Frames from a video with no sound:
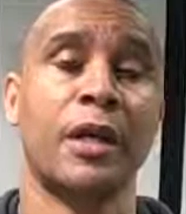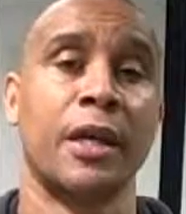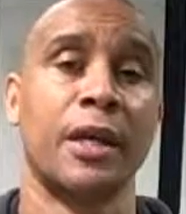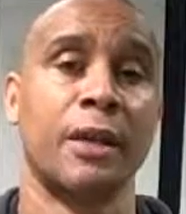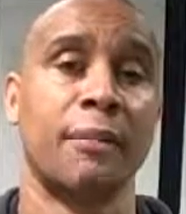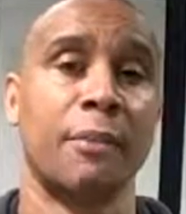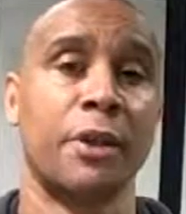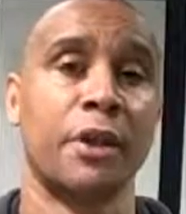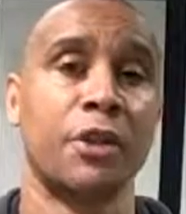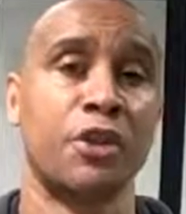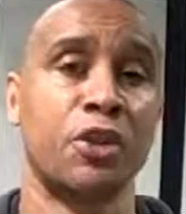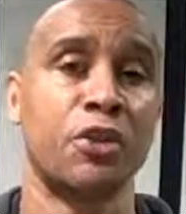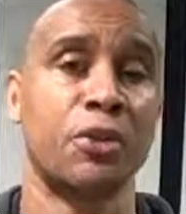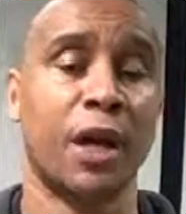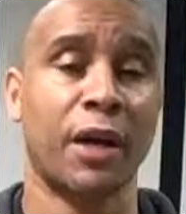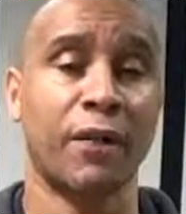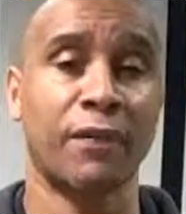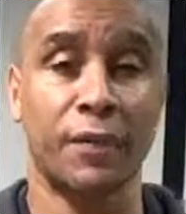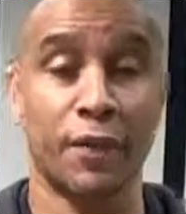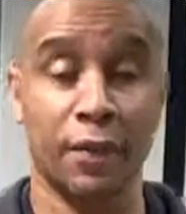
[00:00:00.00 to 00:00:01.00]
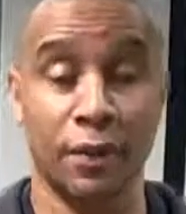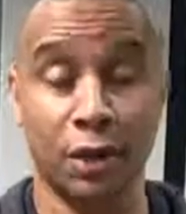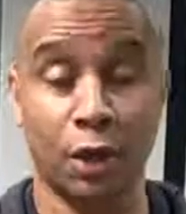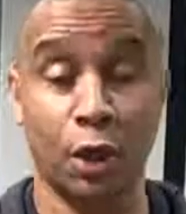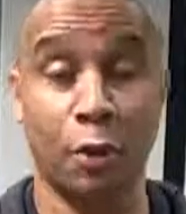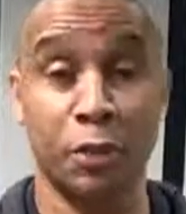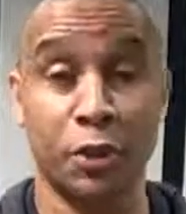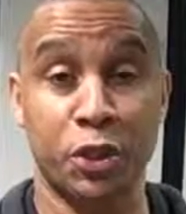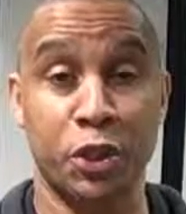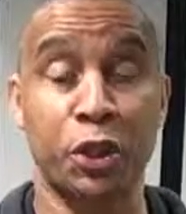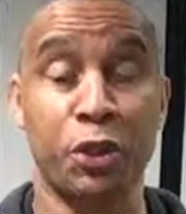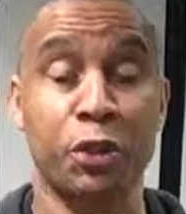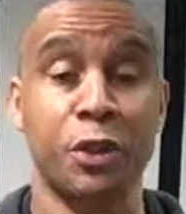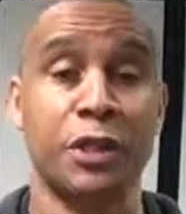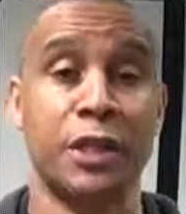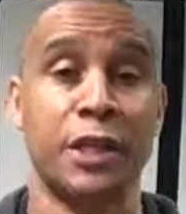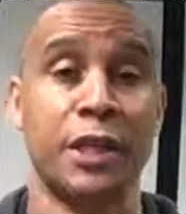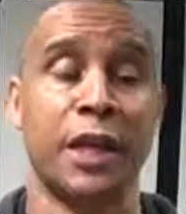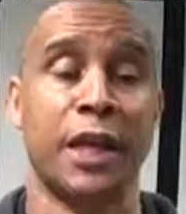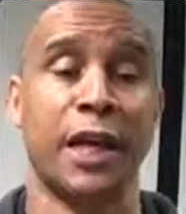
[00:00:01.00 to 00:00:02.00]
it means you have the
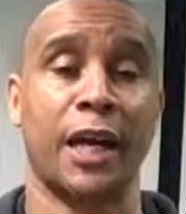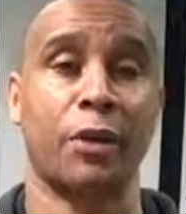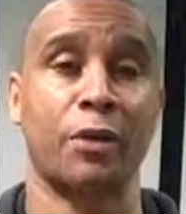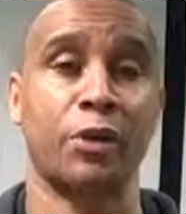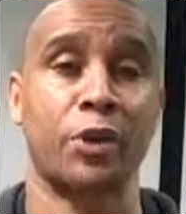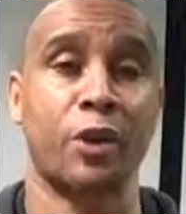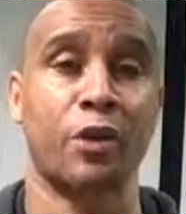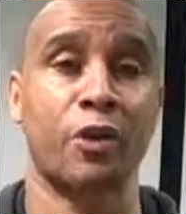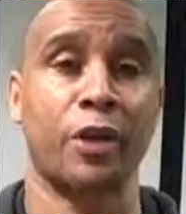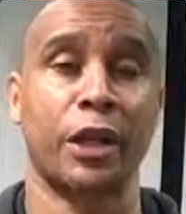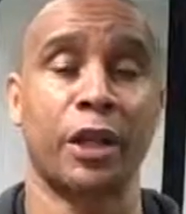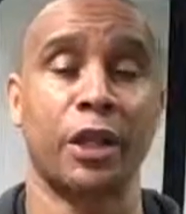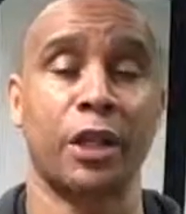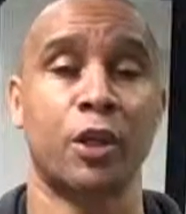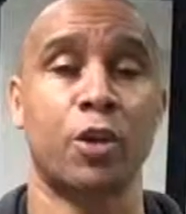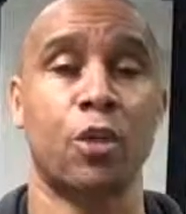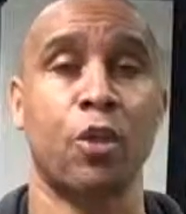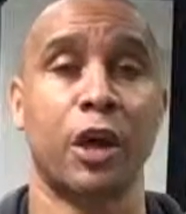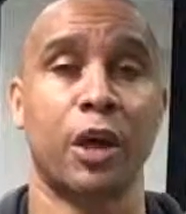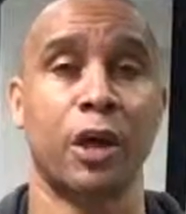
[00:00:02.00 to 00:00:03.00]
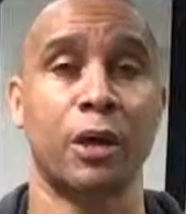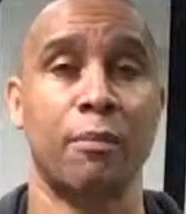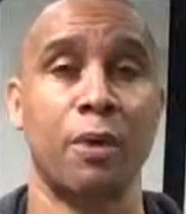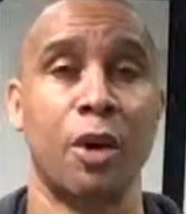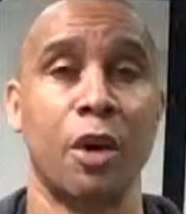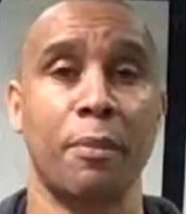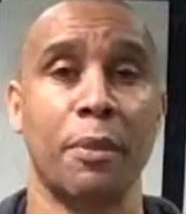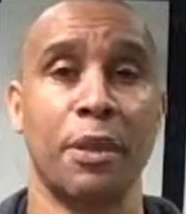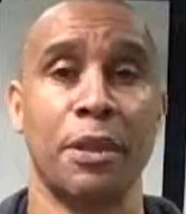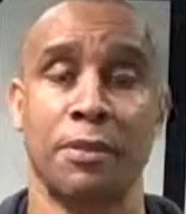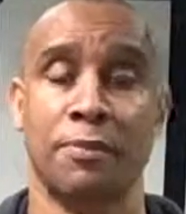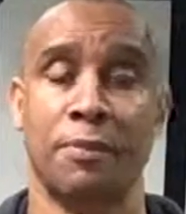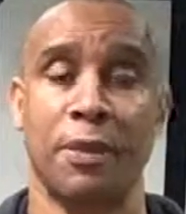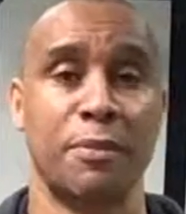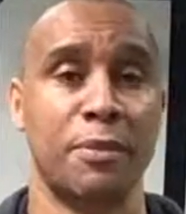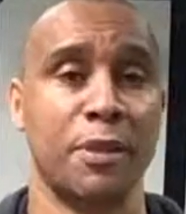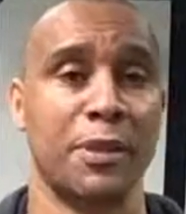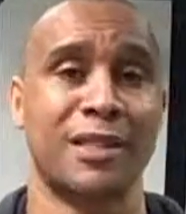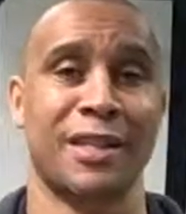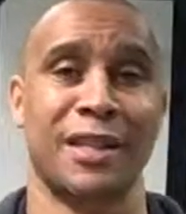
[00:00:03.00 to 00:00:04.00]
opportunity now, during any quiet moments,
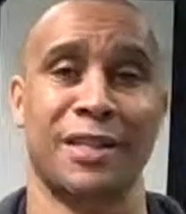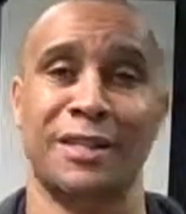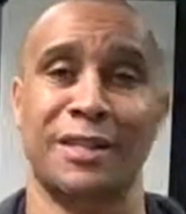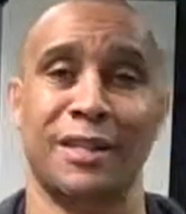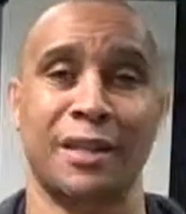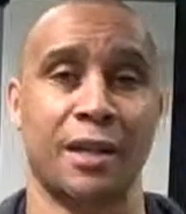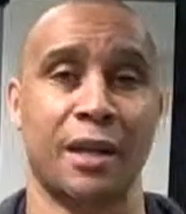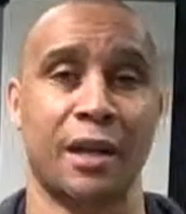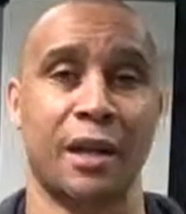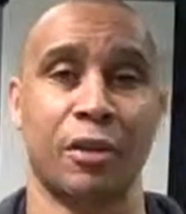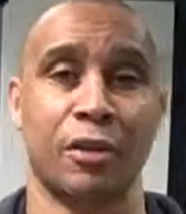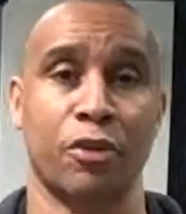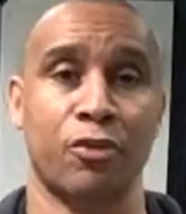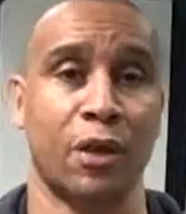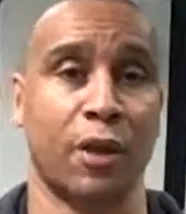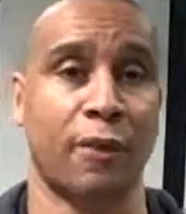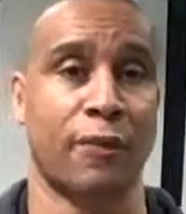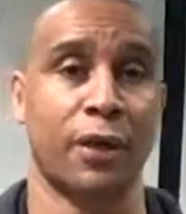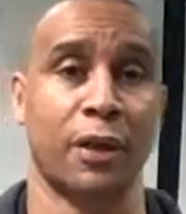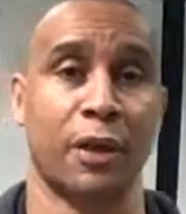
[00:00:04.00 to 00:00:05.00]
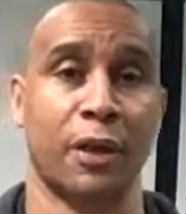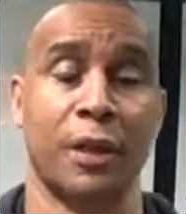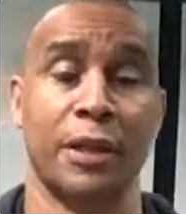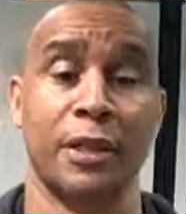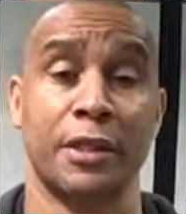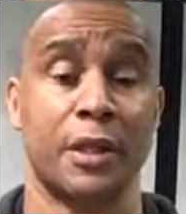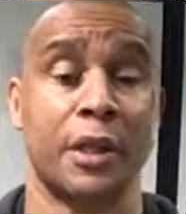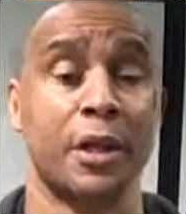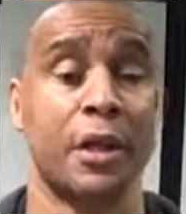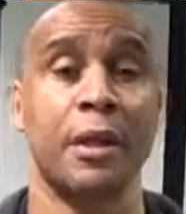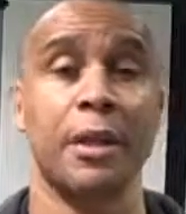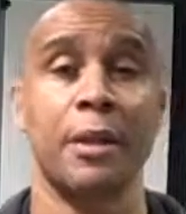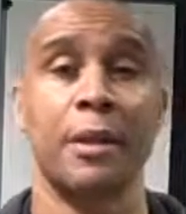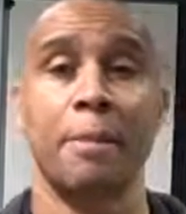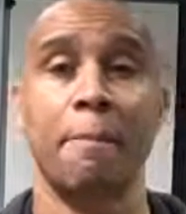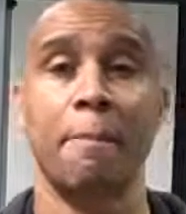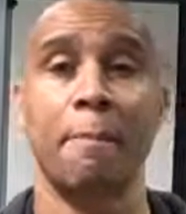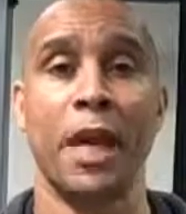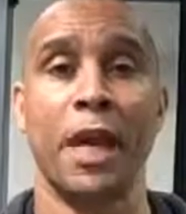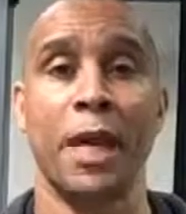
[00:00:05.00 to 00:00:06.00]
maybe sat in the car at the traffic lights,
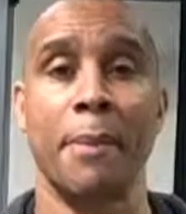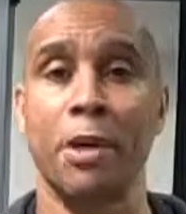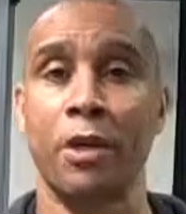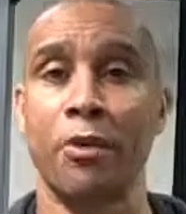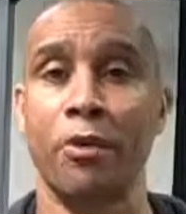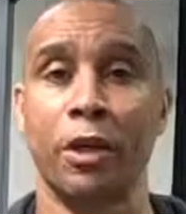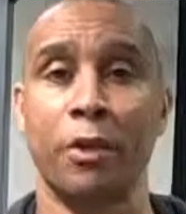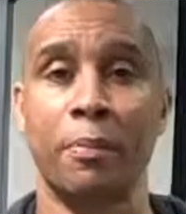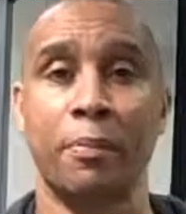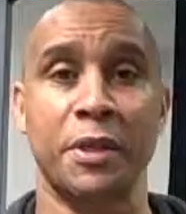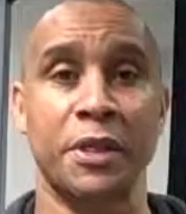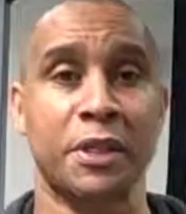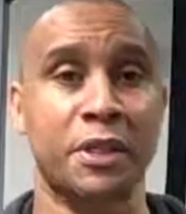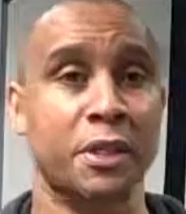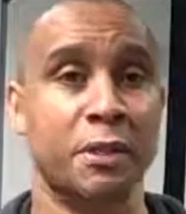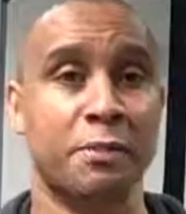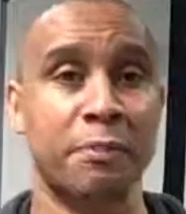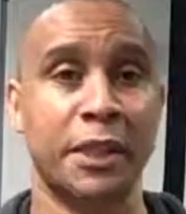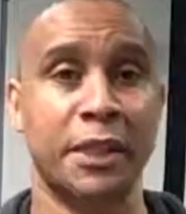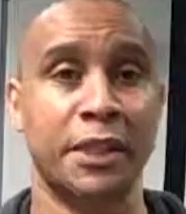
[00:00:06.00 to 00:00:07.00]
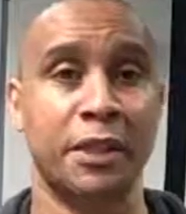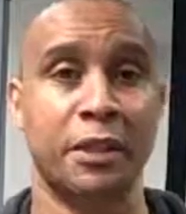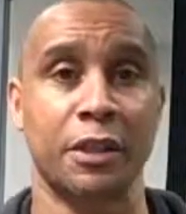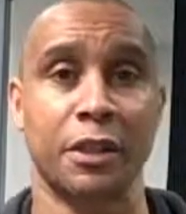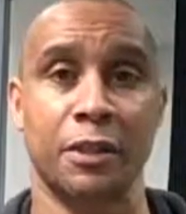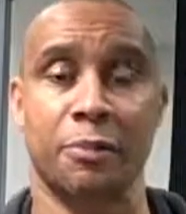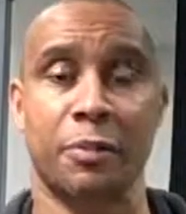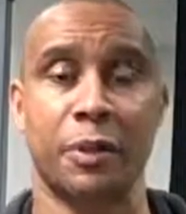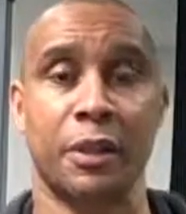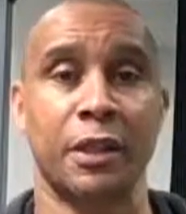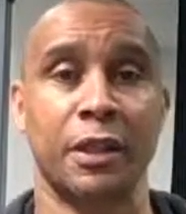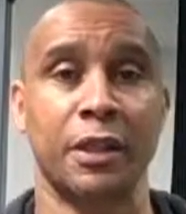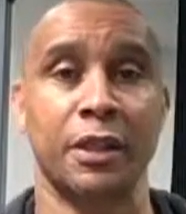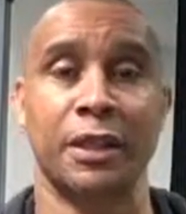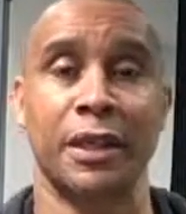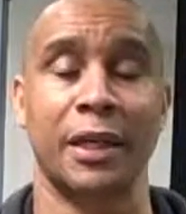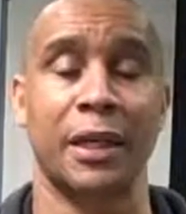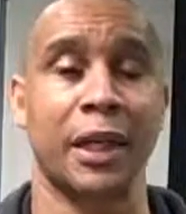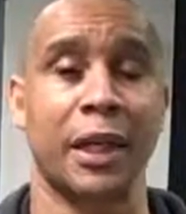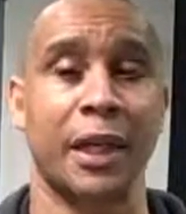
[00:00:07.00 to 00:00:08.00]
maybe you're in a business meeting that's being
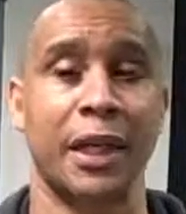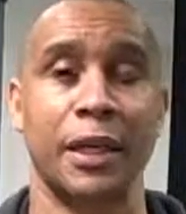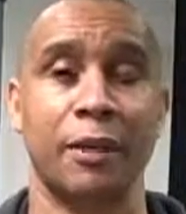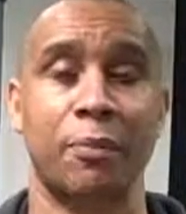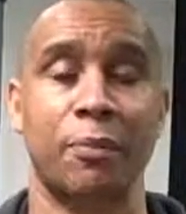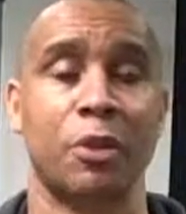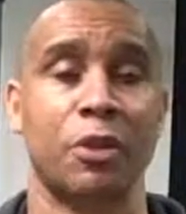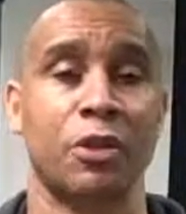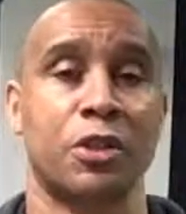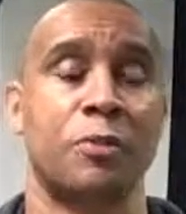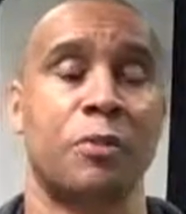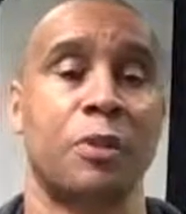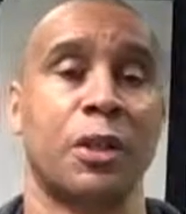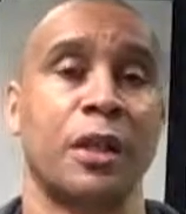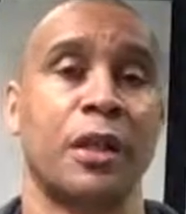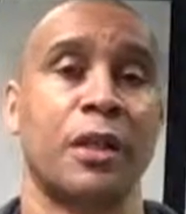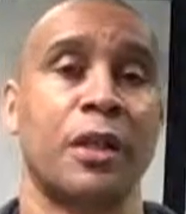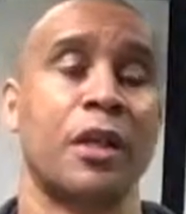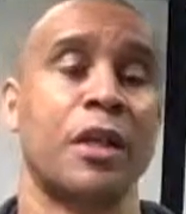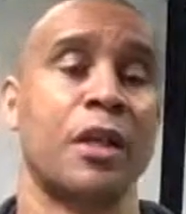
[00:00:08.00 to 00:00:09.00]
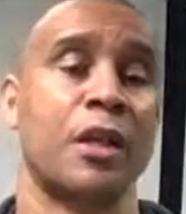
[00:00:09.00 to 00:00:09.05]
delayed possibly,